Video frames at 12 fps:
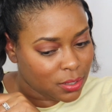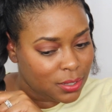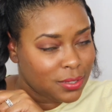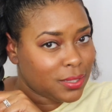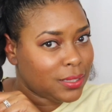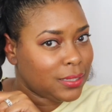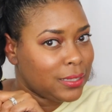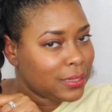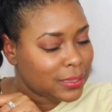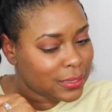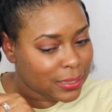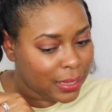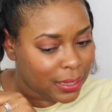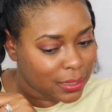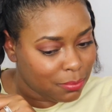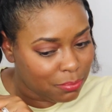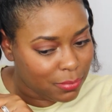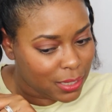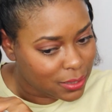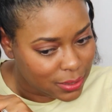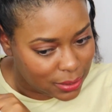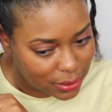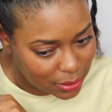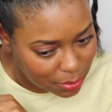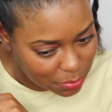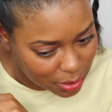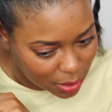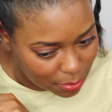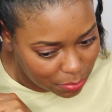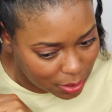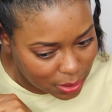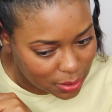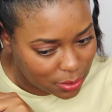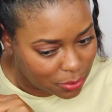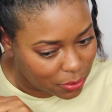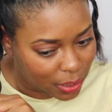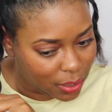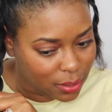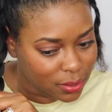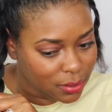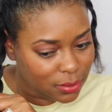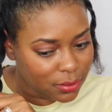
because it looks kind of messy up top, but that's okay.